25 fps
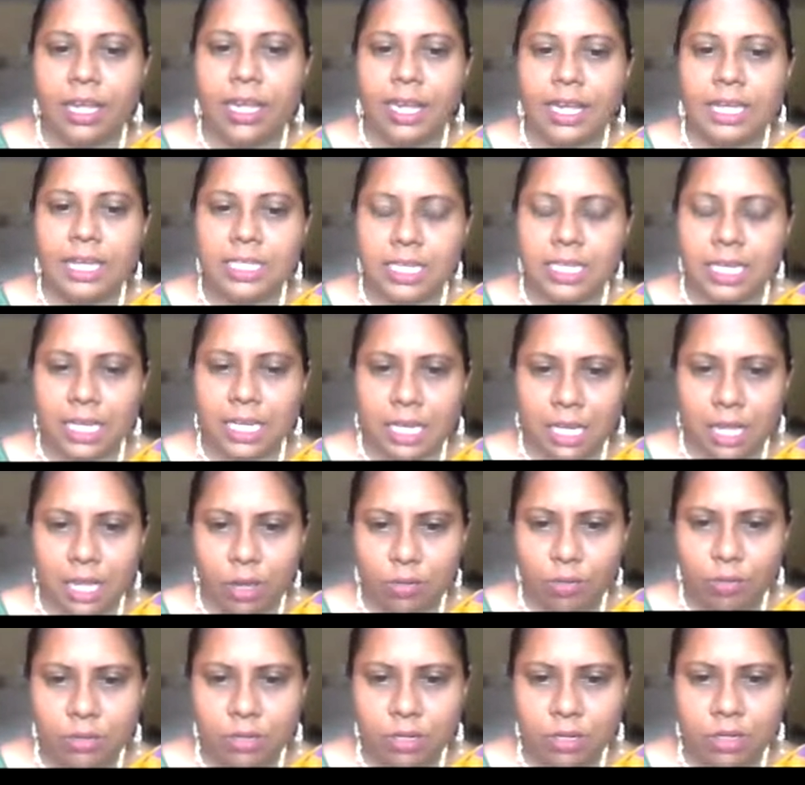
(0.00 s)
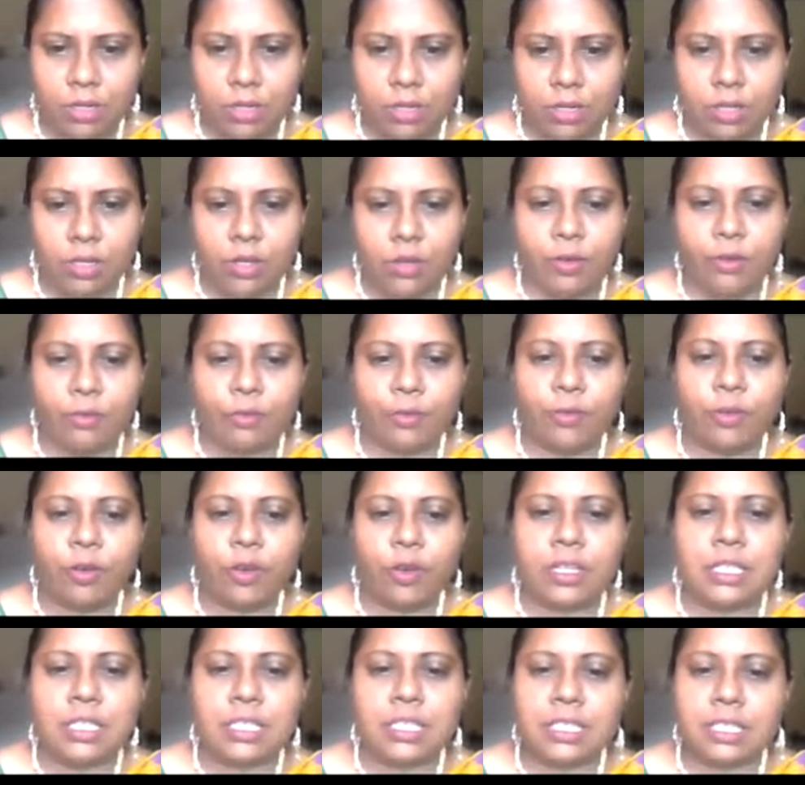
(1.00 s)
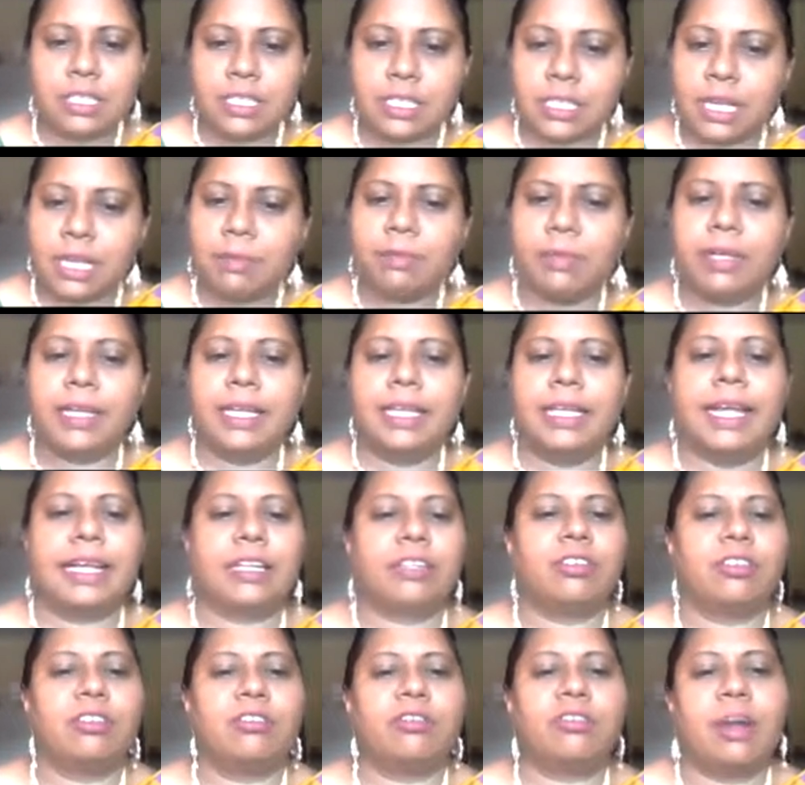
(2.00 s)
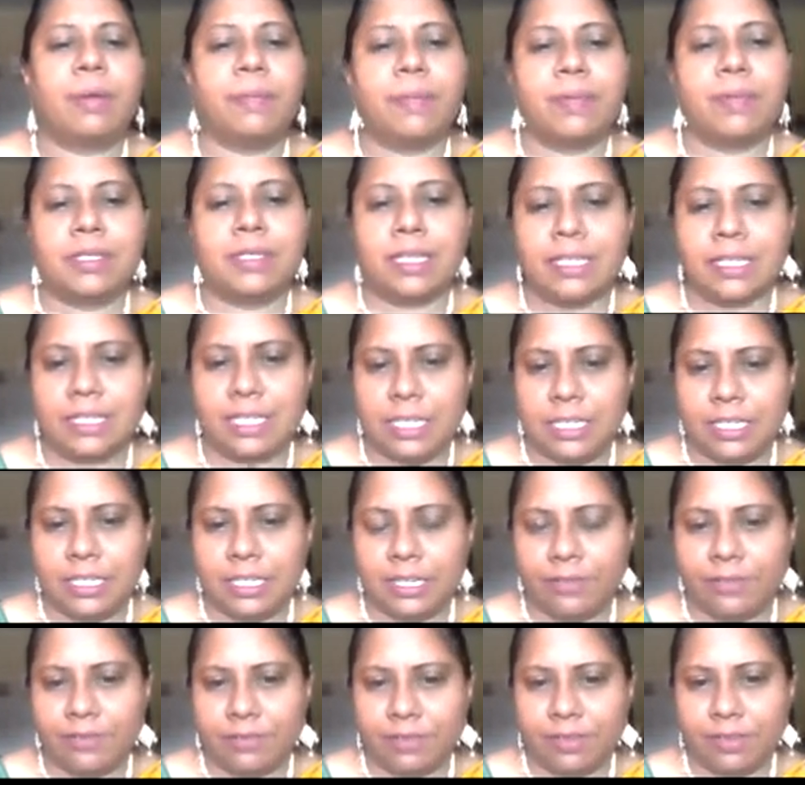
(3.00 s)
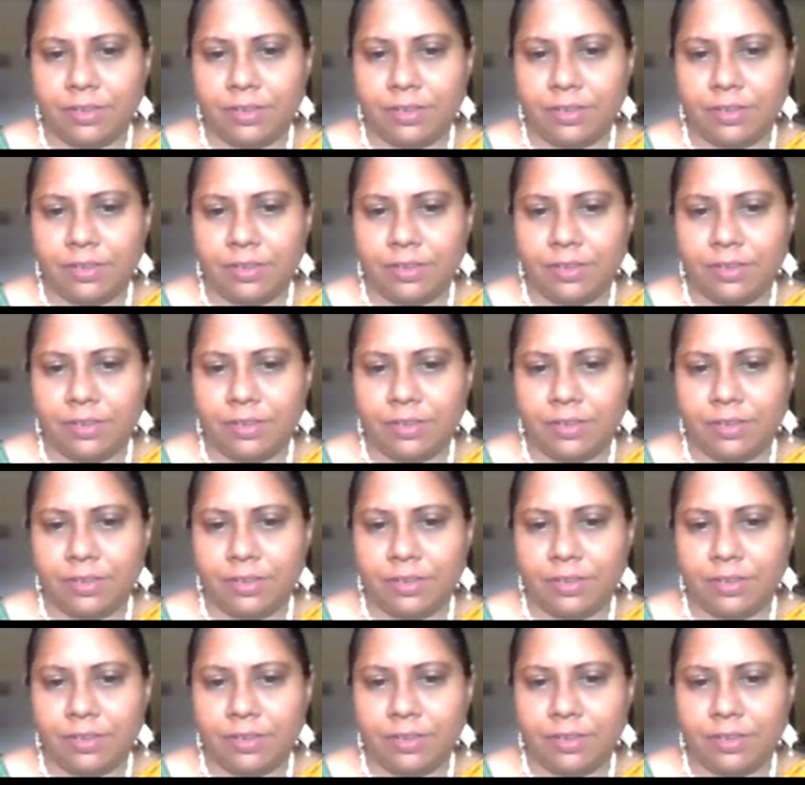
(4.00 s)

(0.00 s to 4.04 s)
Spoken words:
it allowed for some elected representative.